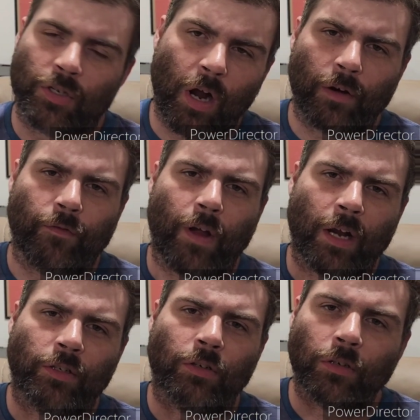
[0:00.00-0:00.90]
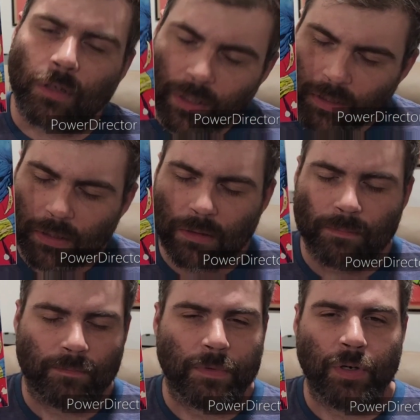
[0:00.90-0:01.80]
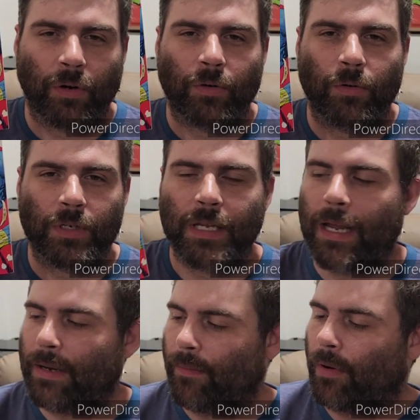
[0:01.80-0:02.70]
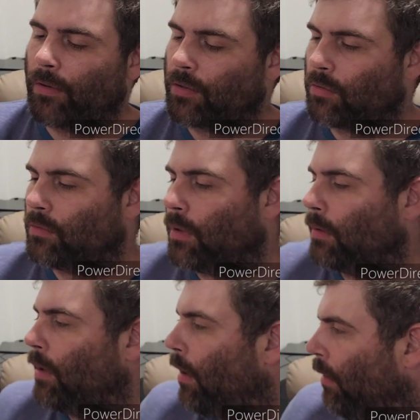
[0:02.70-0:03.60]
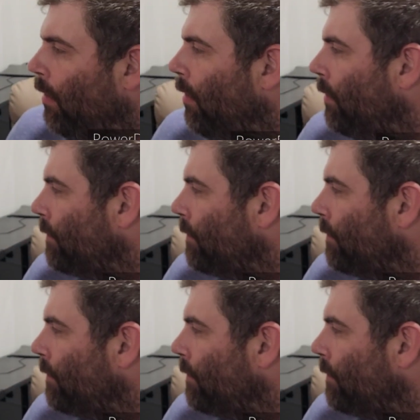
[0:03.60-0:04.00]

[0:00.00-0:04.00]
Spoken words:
shock factor. Dark Horse had Martial Law.